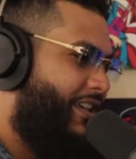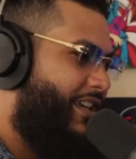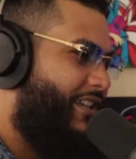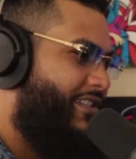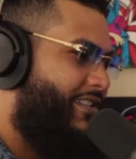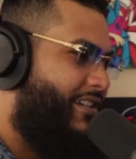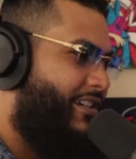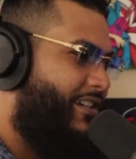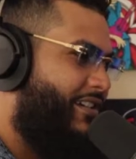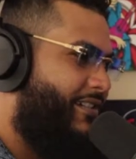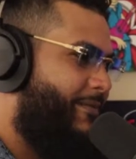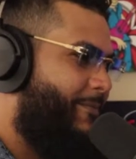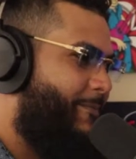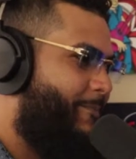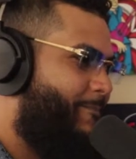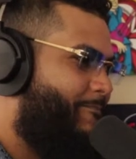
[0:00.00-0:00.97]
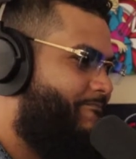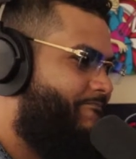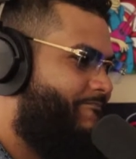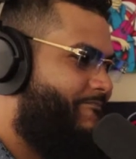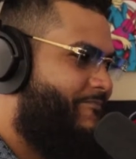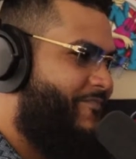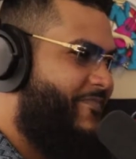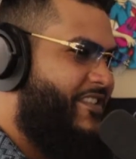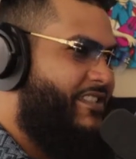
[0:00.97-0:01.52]
Is uh
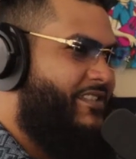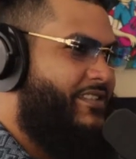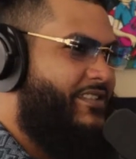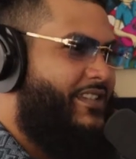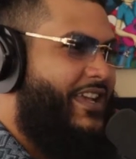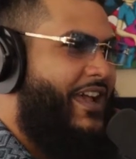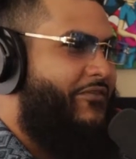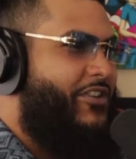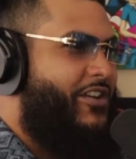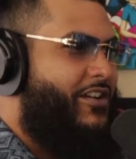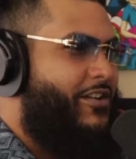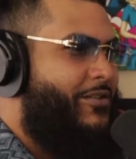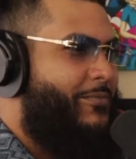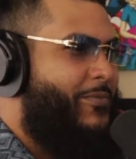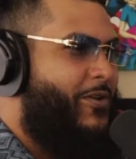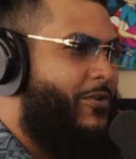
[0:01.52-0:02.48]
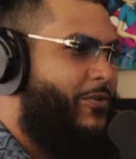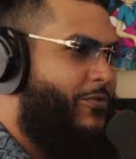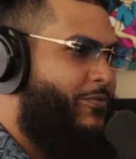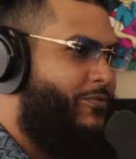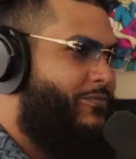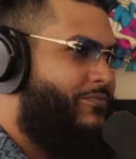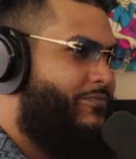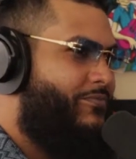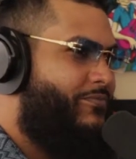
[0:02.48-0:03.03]
having to come
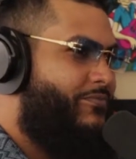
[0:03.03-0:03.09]
home